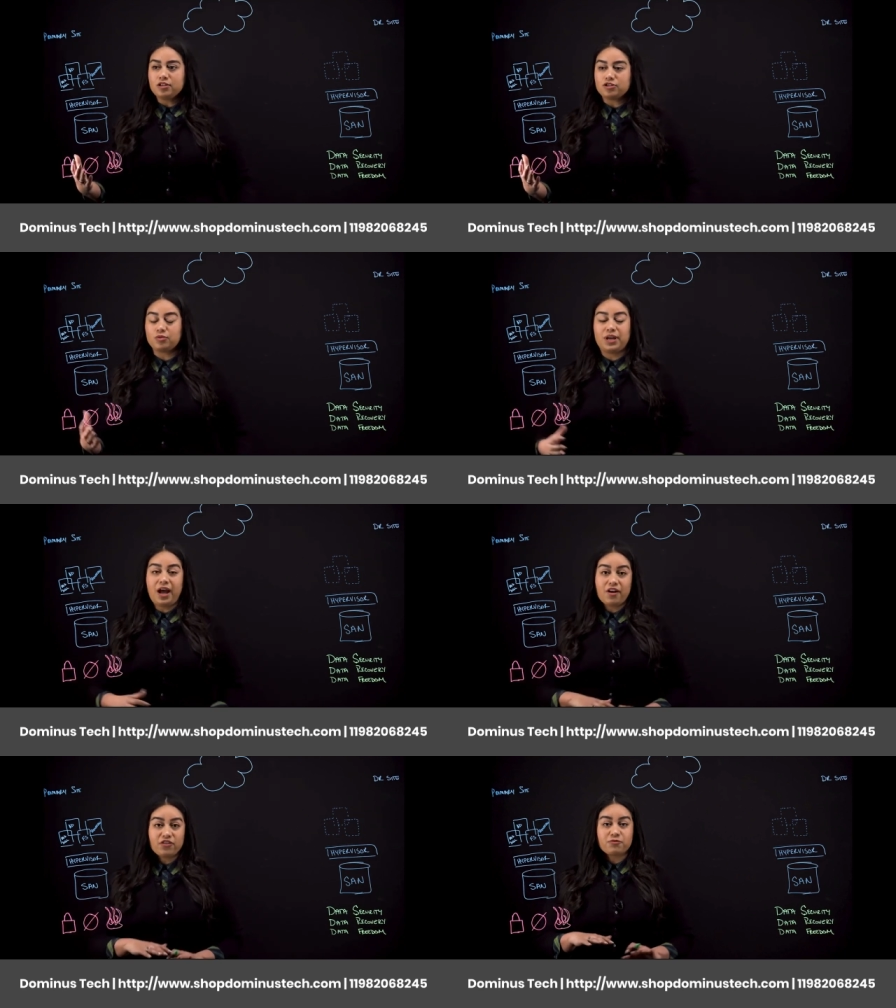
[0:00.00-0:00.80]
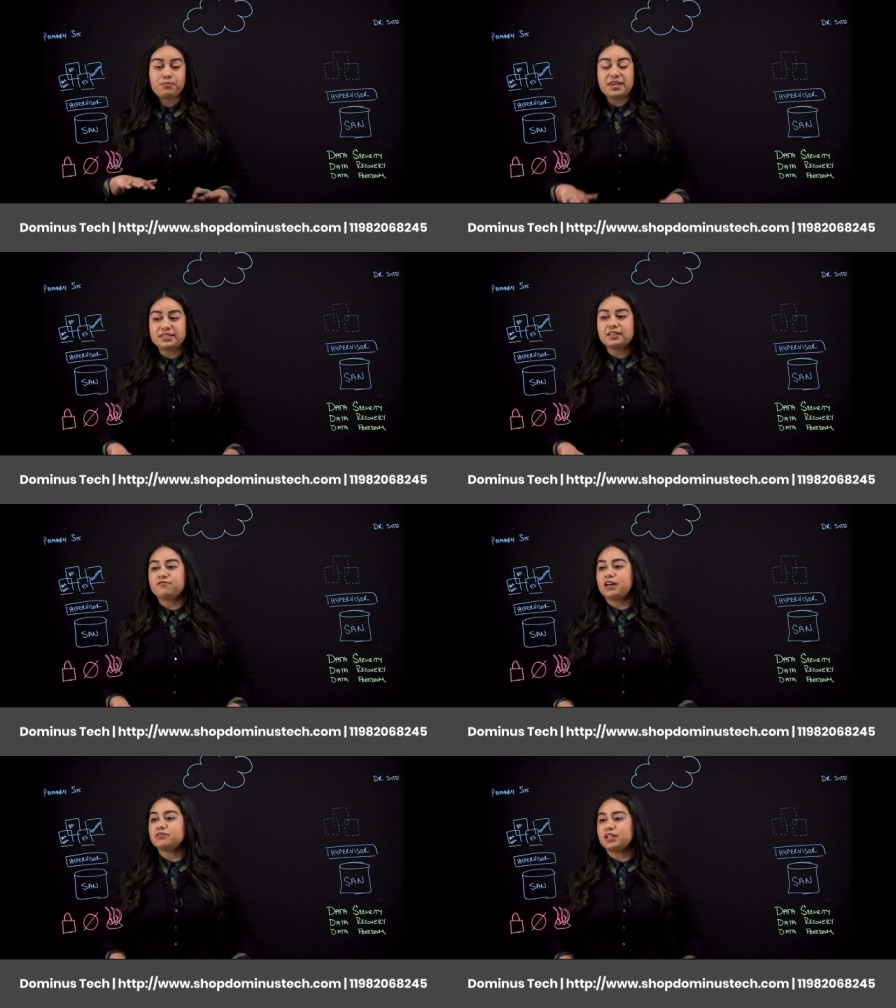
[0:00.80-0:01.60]
So we have our basic
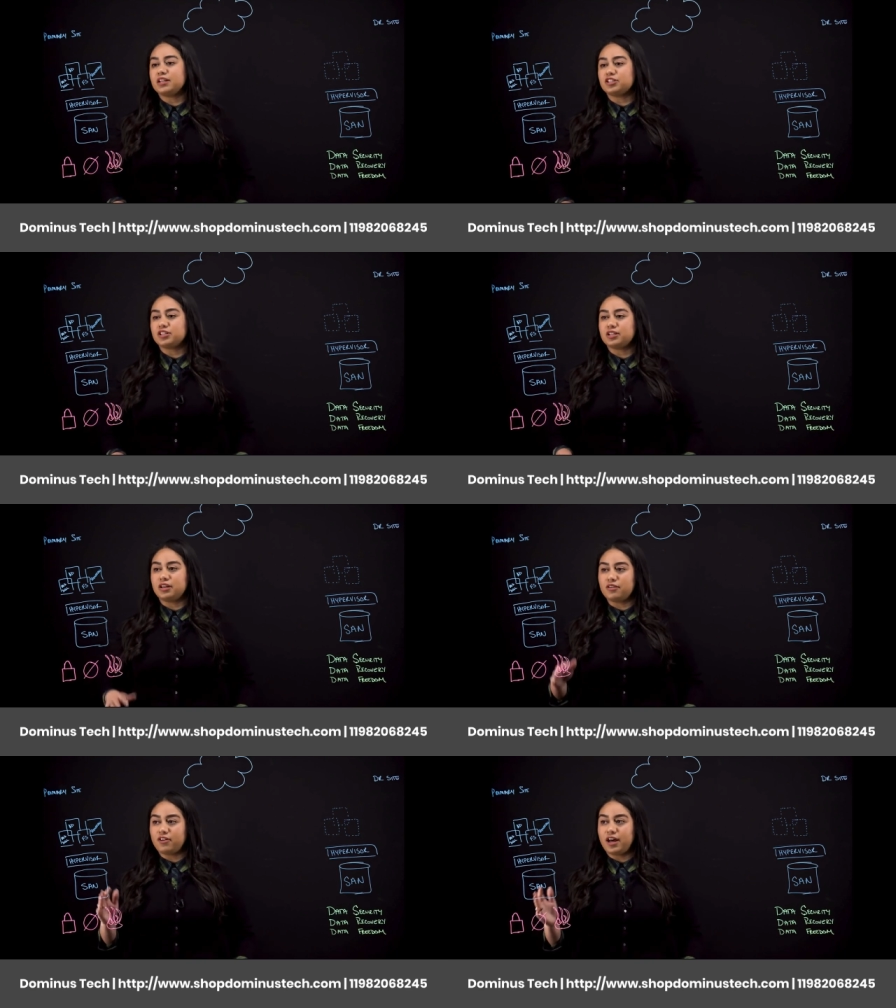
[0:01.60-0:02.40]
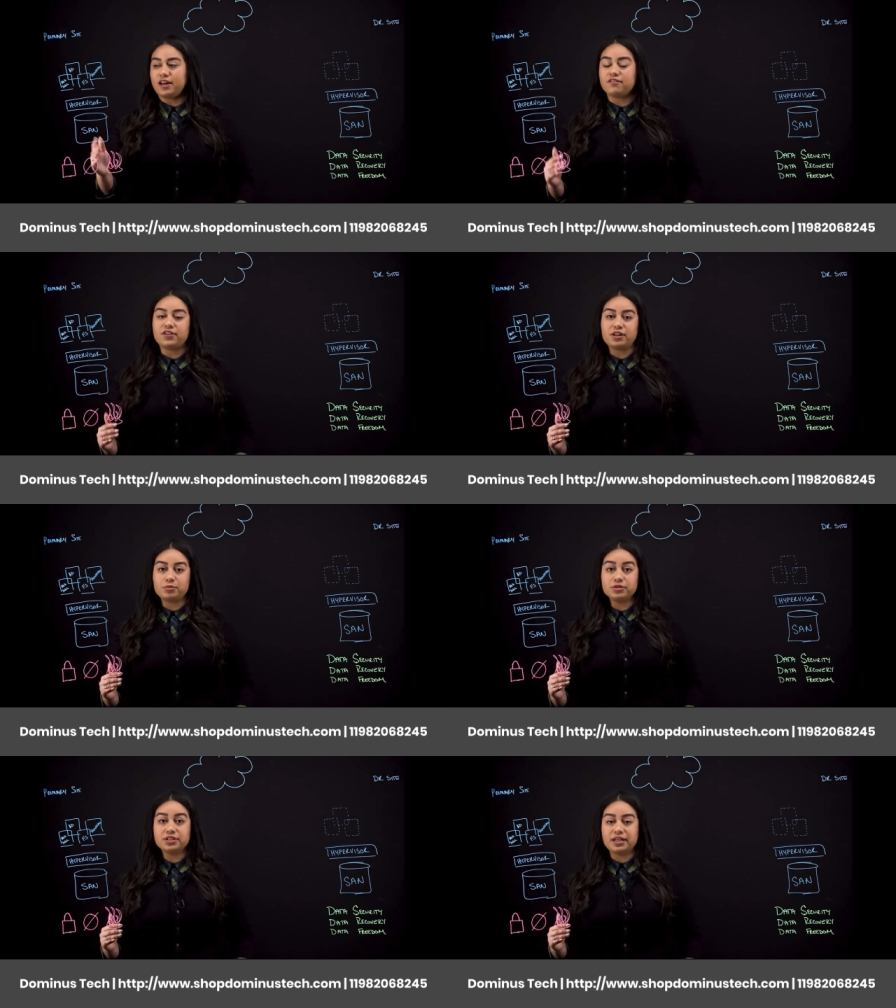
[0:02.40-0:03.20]
foundation of high
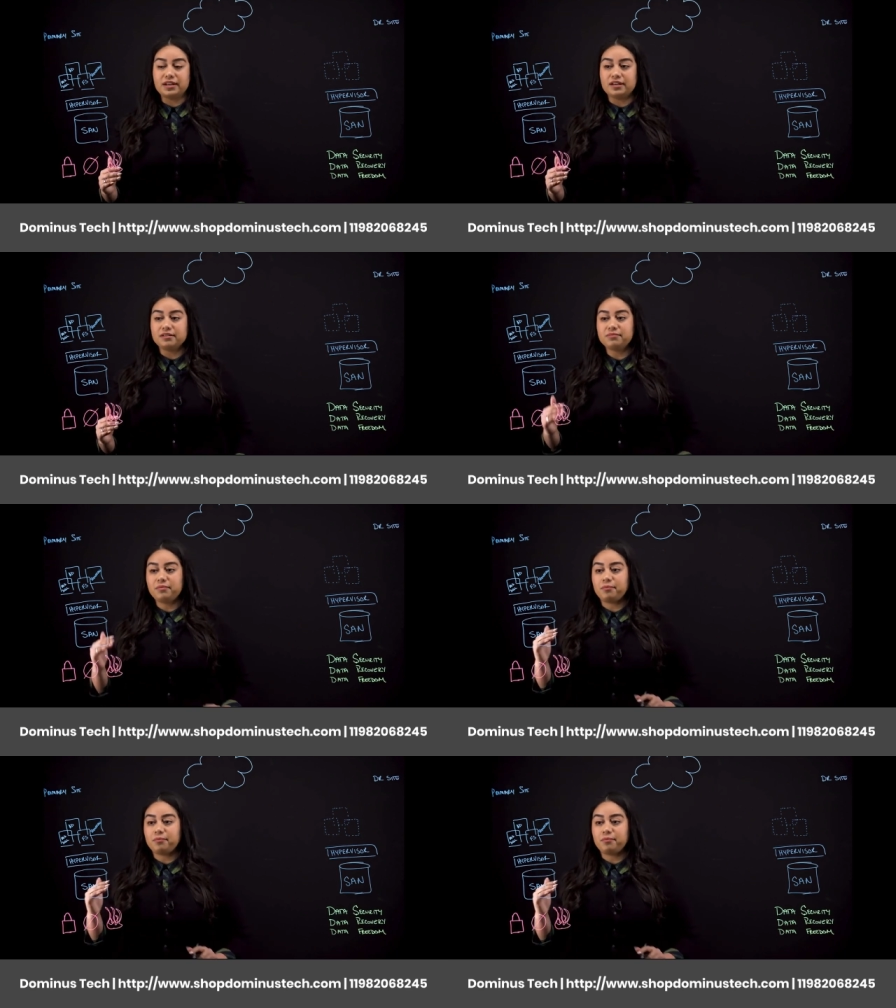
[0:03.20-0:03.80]
available data,